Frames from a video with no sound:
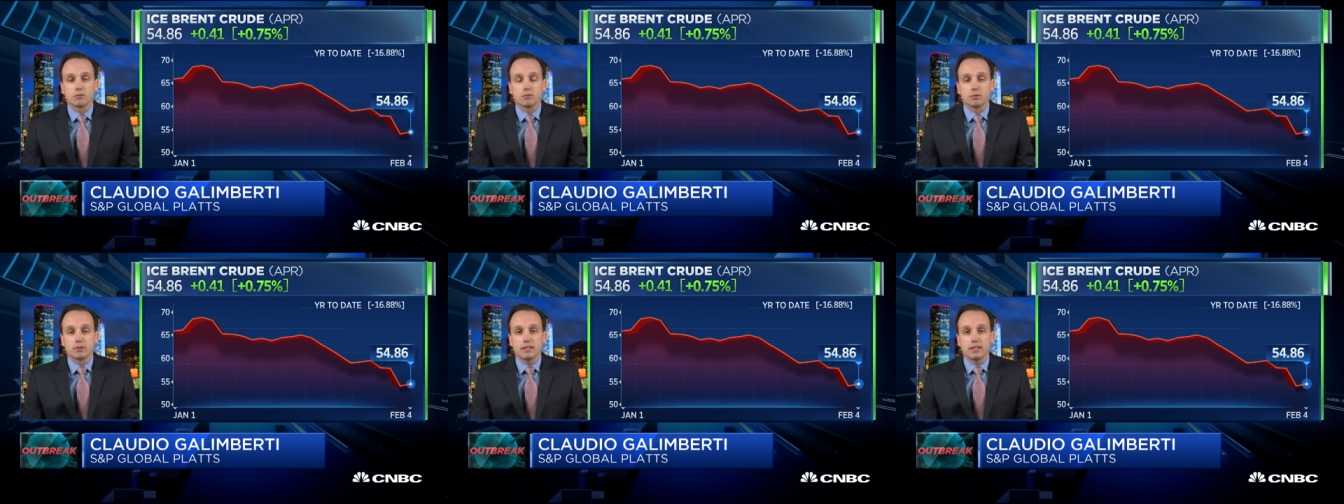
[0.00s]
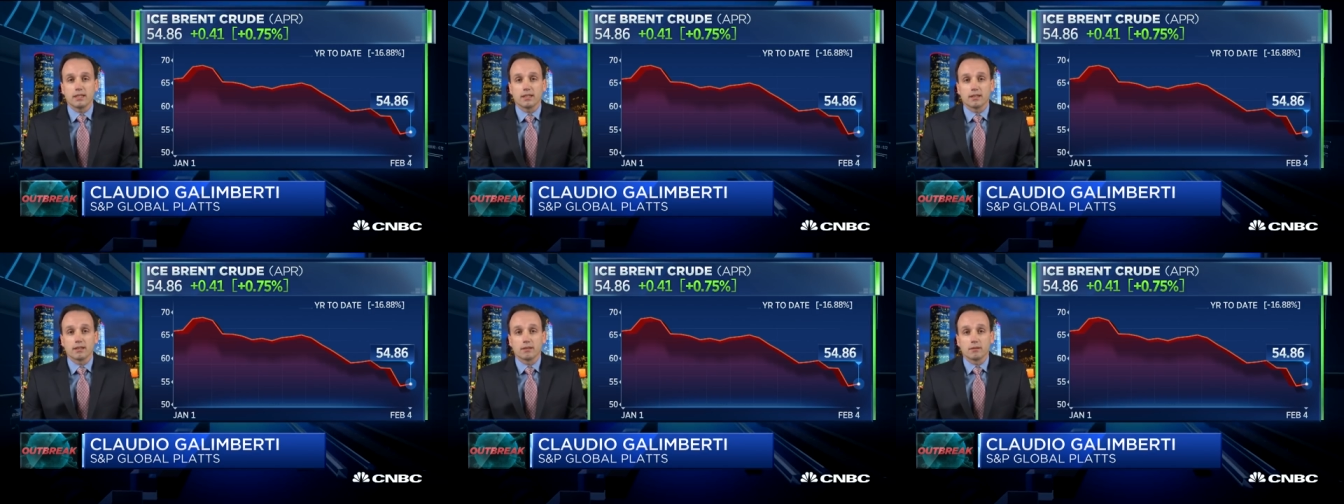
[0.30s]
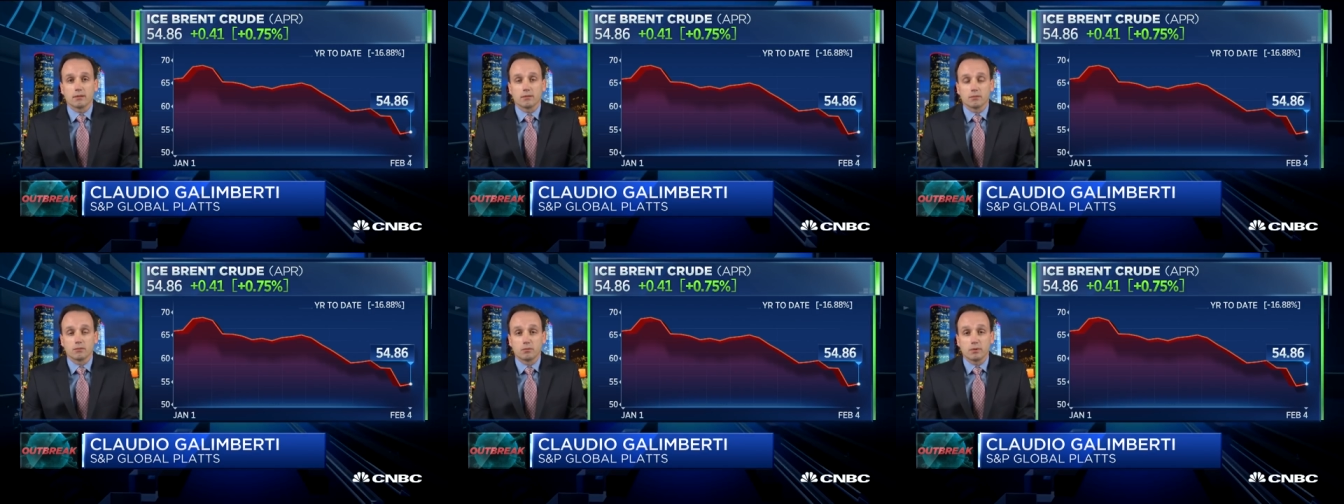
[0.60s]
we
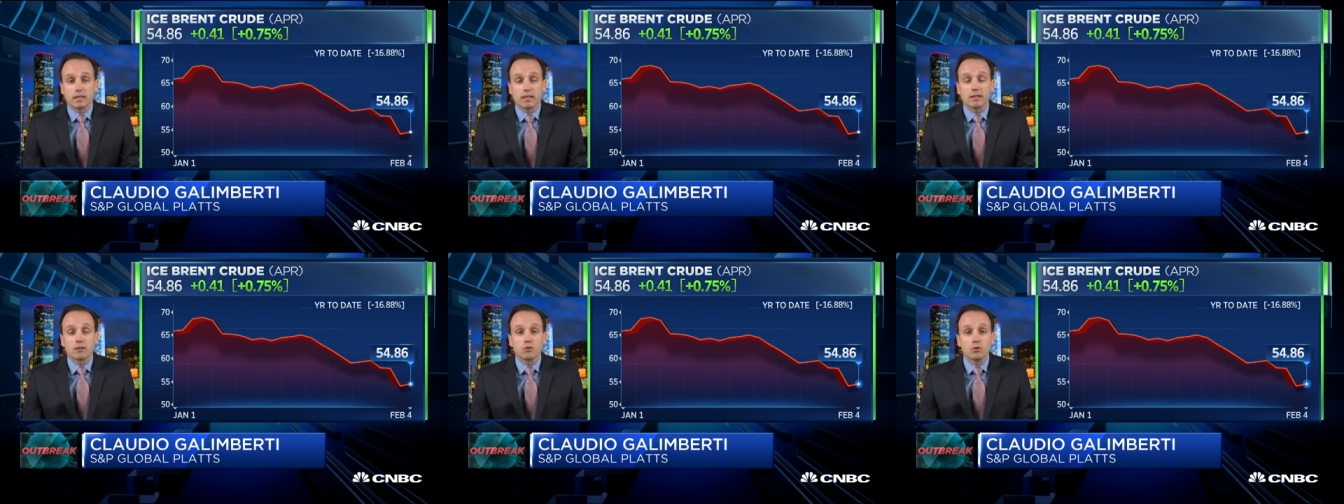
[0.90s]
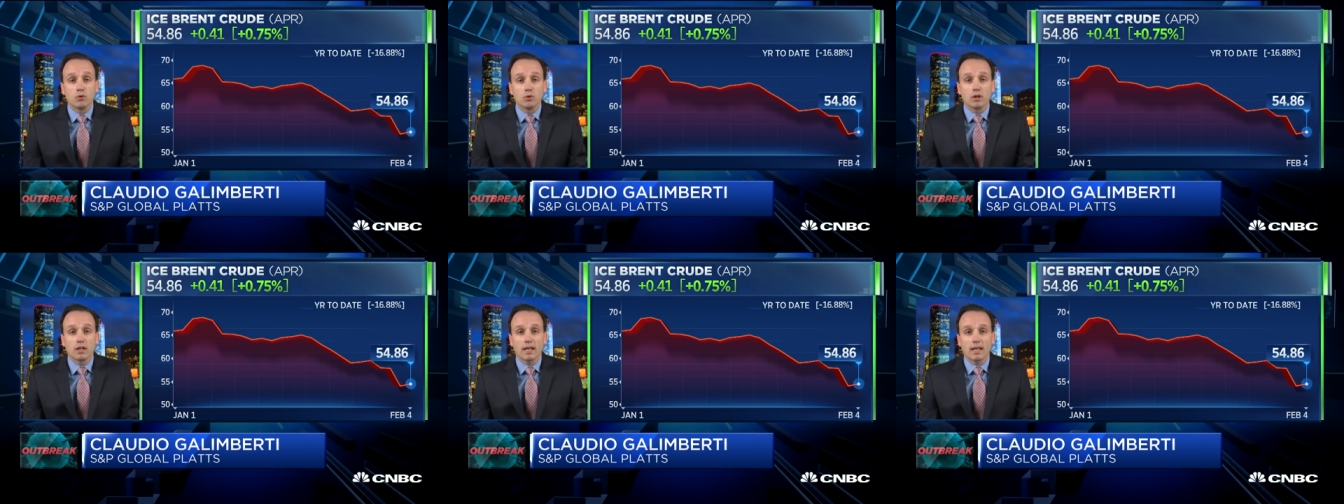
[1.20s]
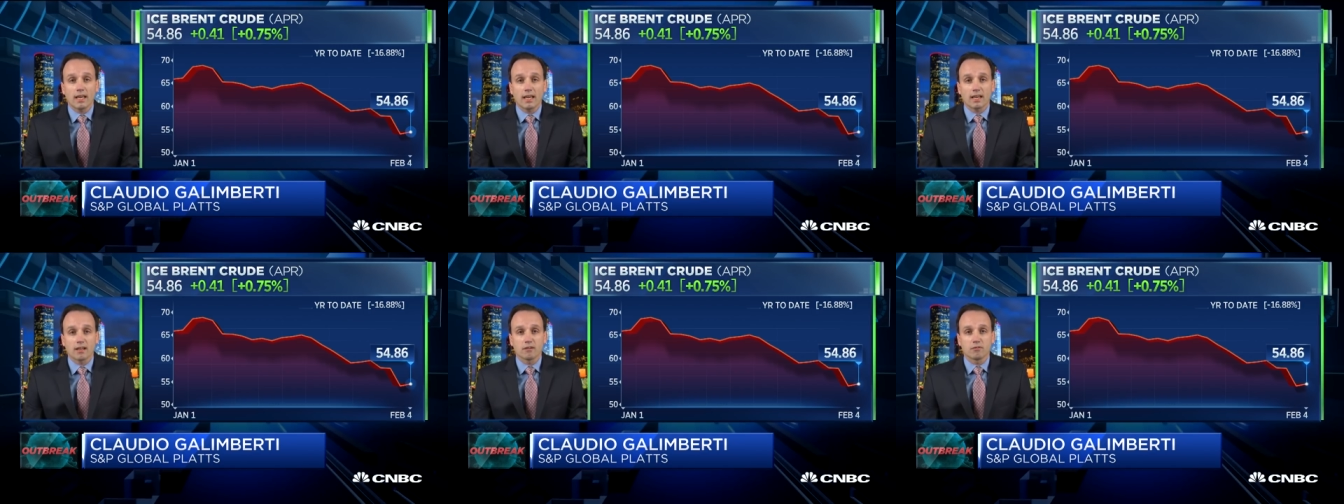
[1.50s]
uh, we could
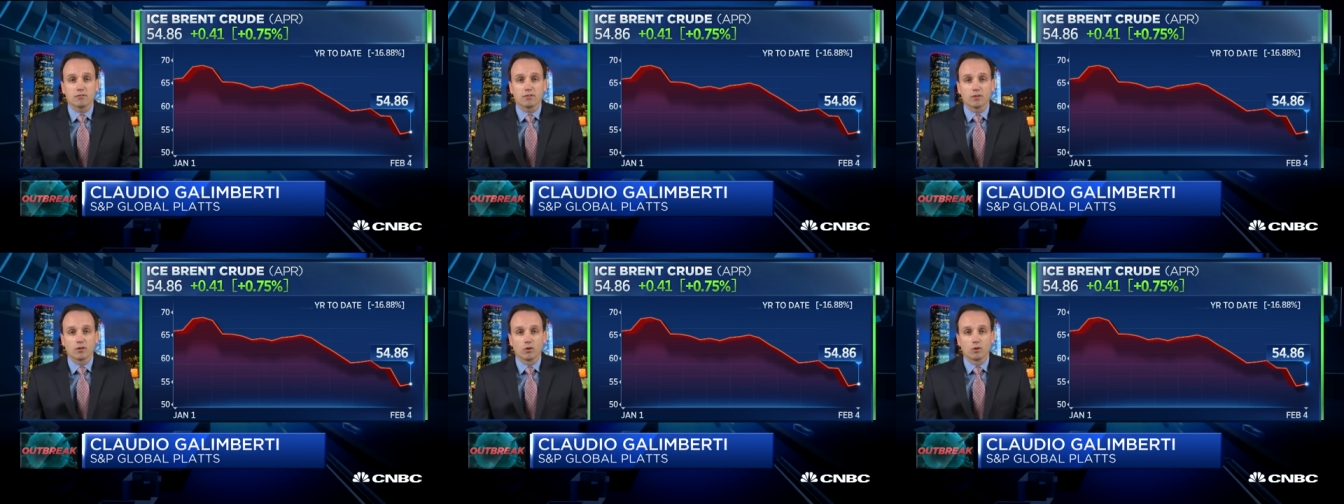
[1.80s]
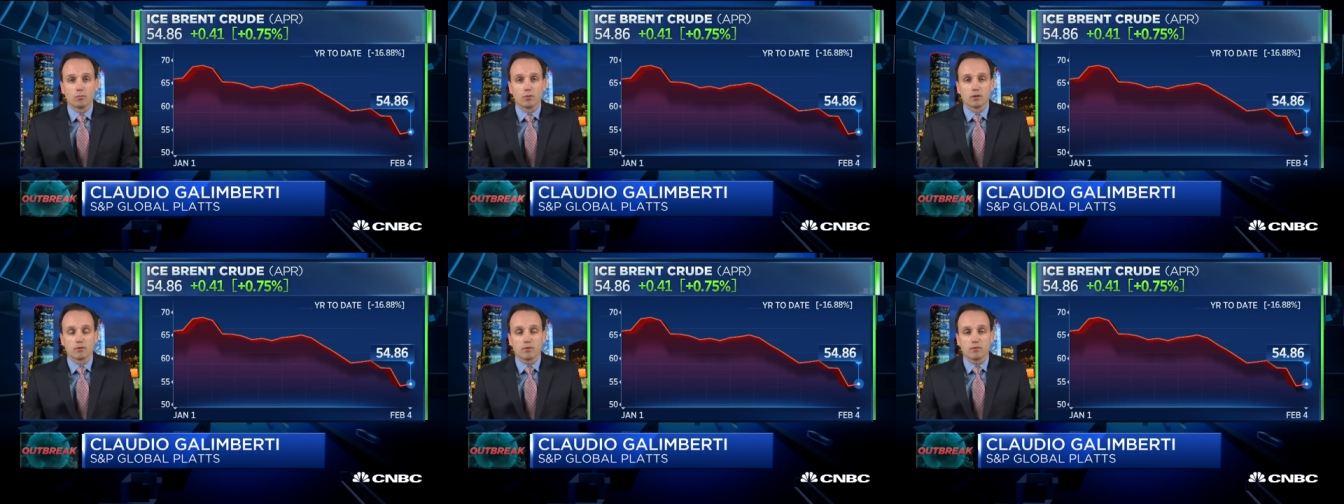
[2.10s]
have global